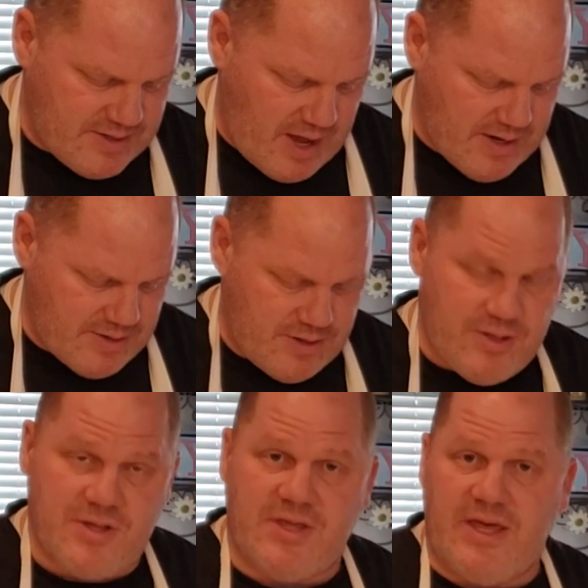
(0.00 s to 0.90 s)
decided to
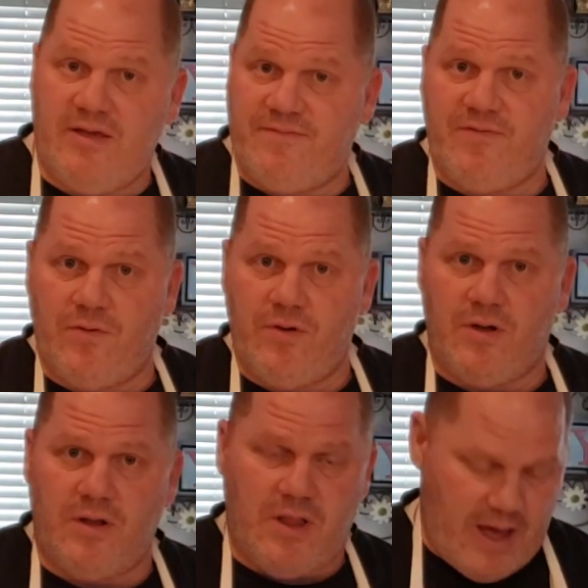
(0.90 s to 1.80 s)
just eat food
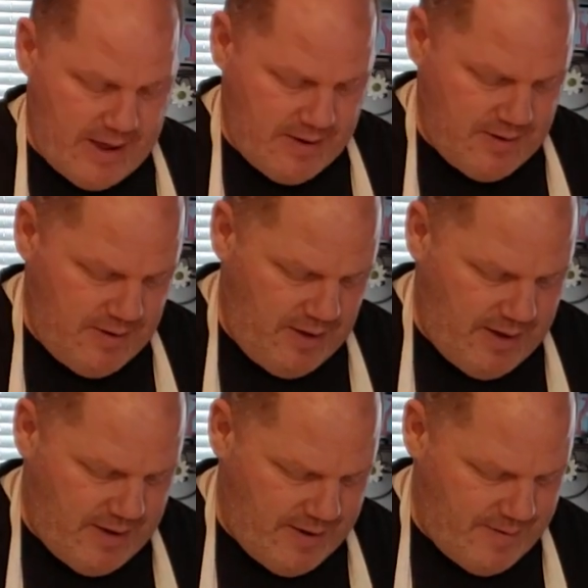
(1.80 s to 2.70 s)
a lot.
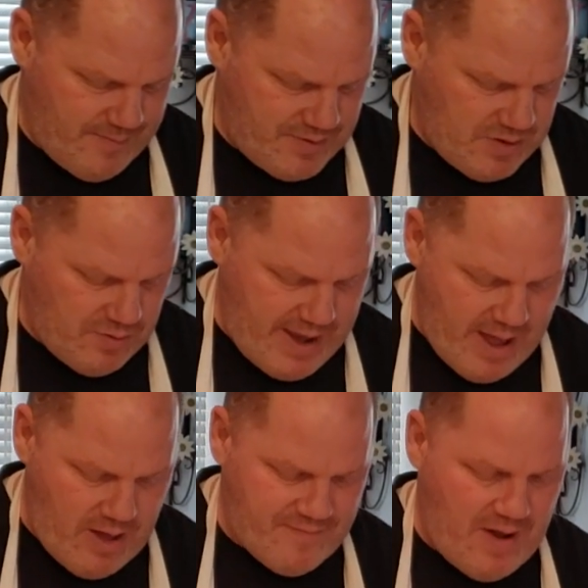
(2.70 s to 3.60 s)
So
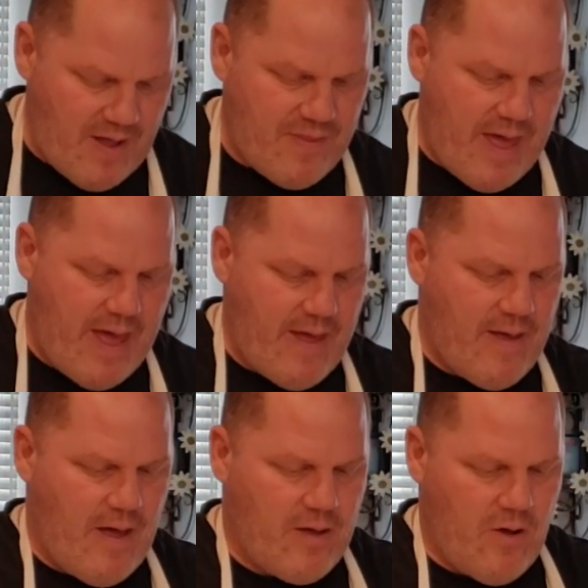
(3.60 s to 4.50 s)
now I've got that.
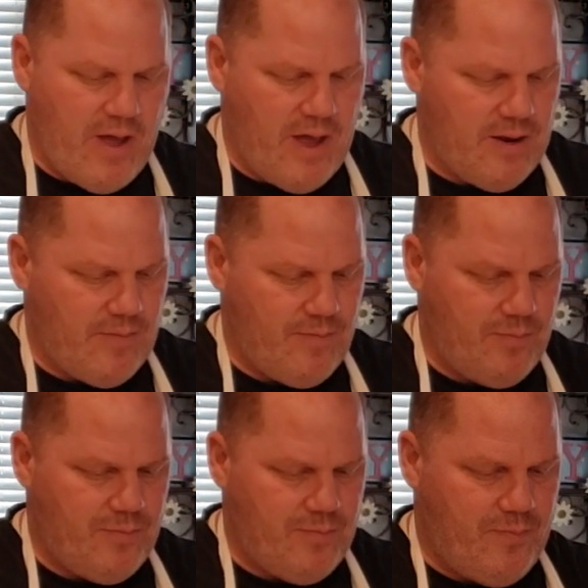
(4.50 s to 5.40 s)
I'll go ahead and
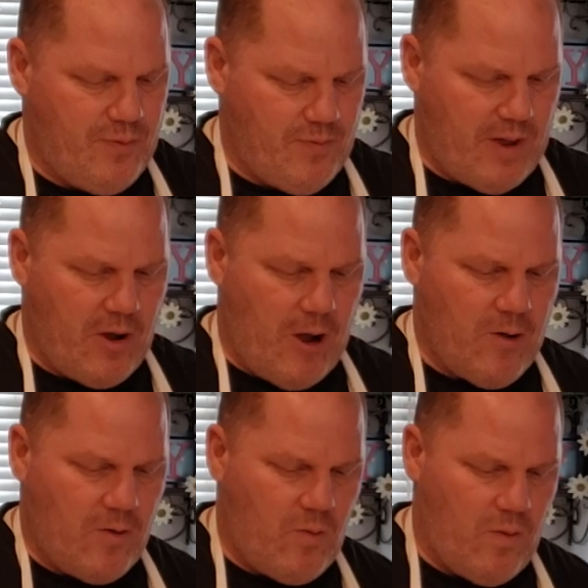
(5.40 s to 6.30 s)
put my
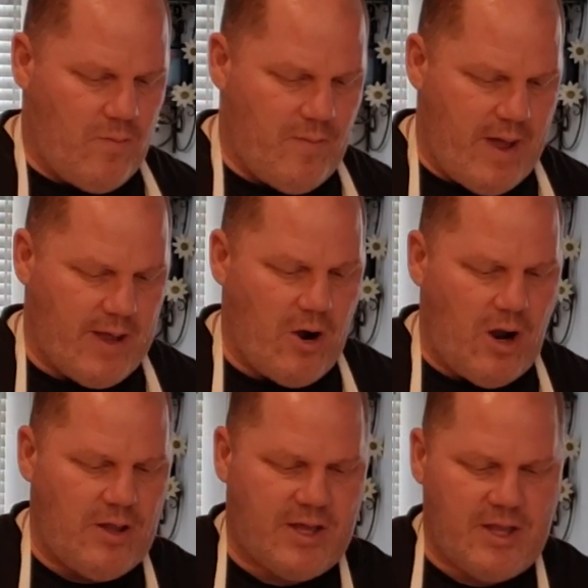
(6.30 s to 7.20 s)

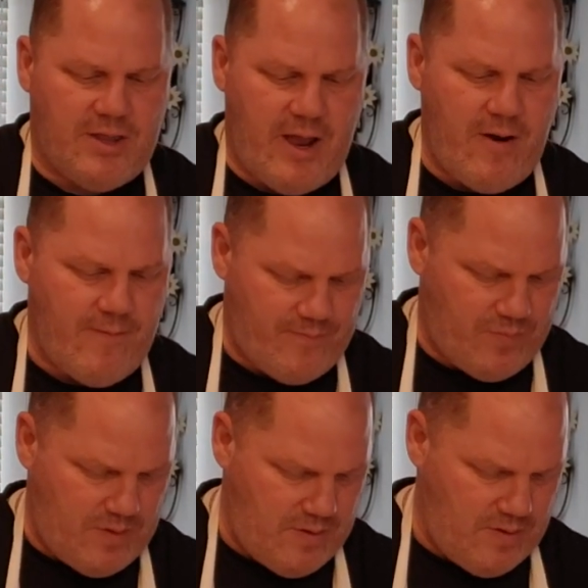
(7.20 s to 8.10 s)
garlic in there,
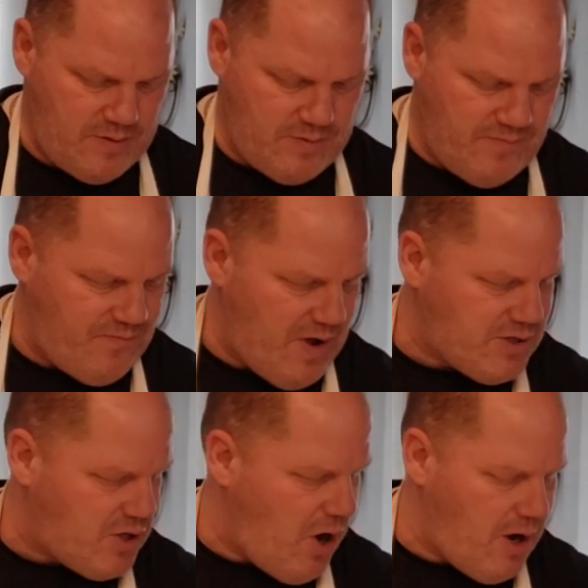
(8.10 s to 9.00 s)
some
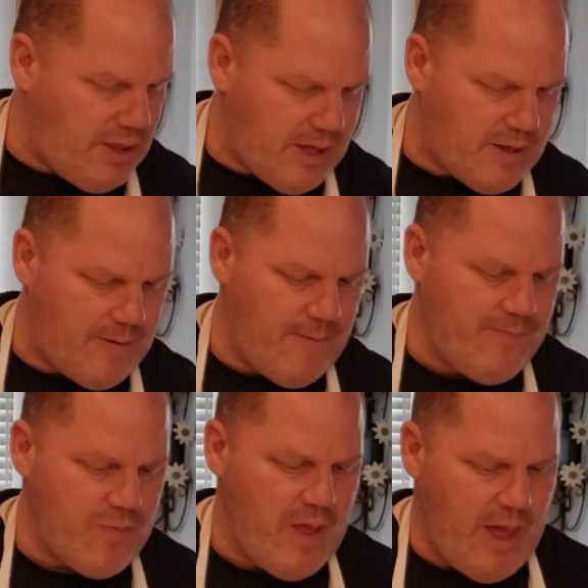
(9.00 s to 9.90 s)
fresh garlic.
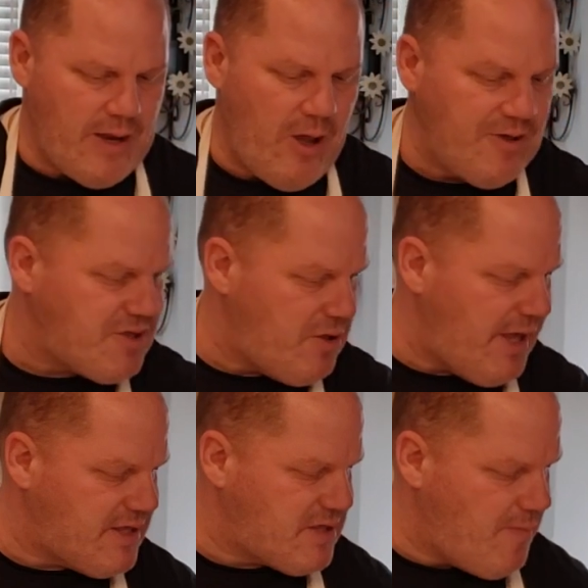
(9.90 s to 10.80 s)
And I also
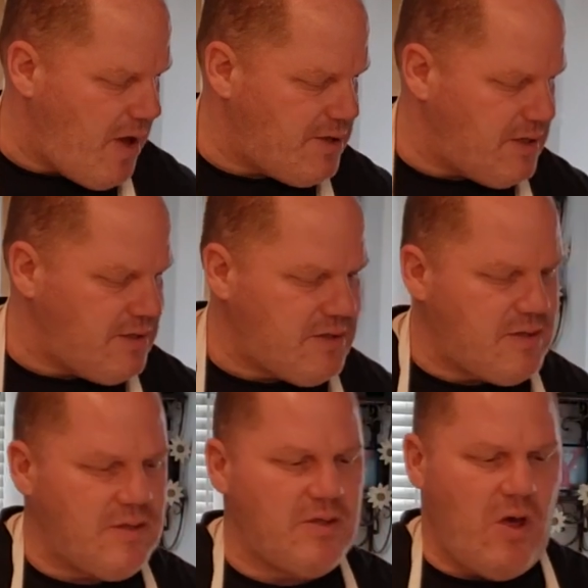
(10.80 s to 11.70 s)
like some onions,
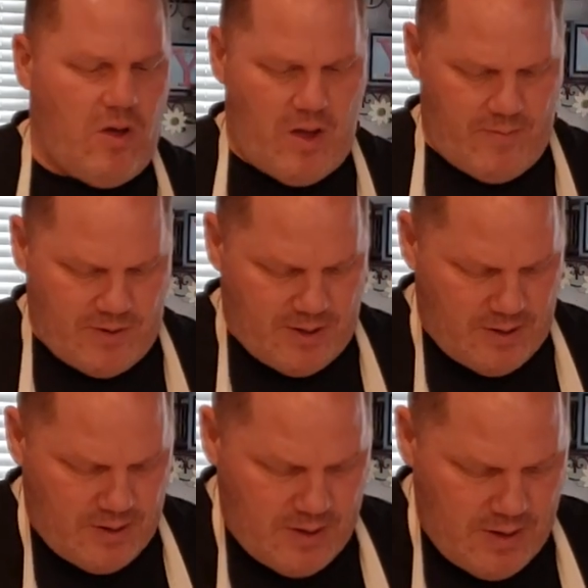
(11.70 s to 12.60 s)
so I'm going to
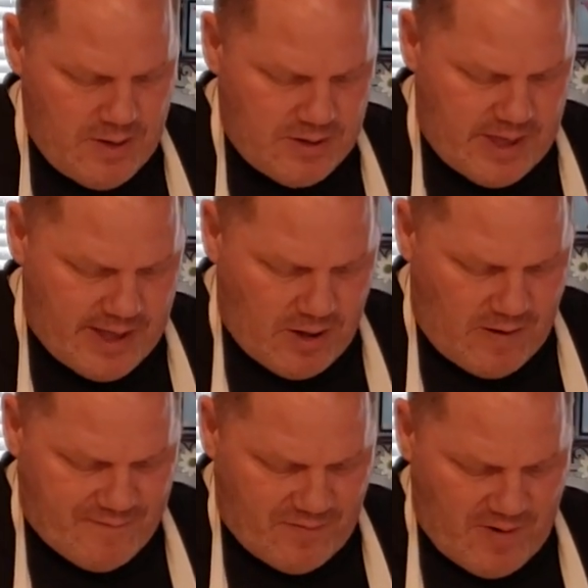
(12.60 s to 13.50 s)
take
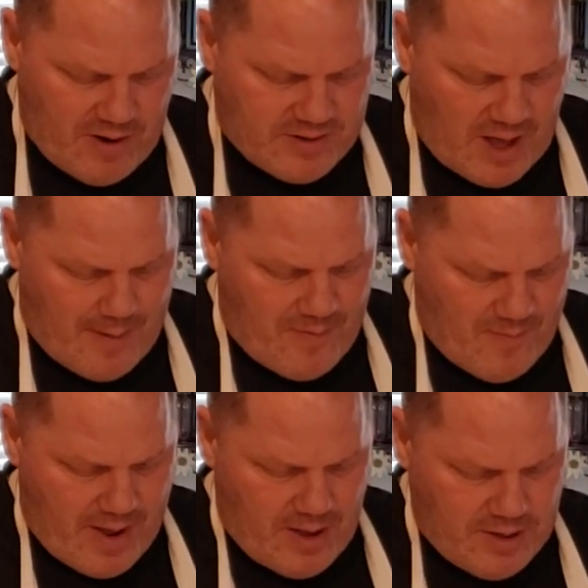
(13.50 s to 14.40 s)
off the very top of
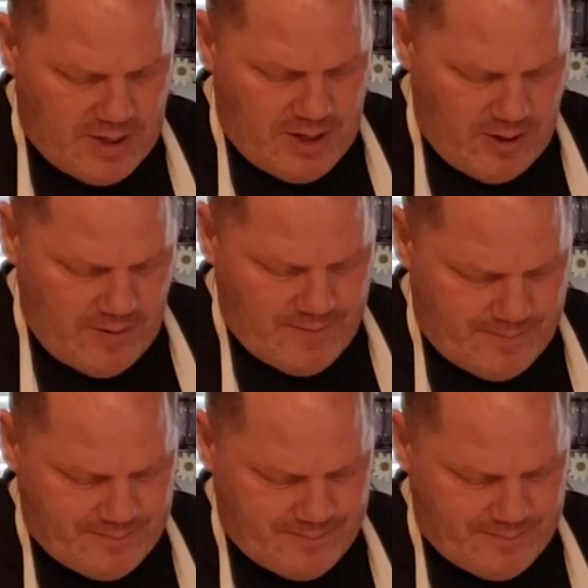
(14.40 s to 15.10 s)
my onion here. And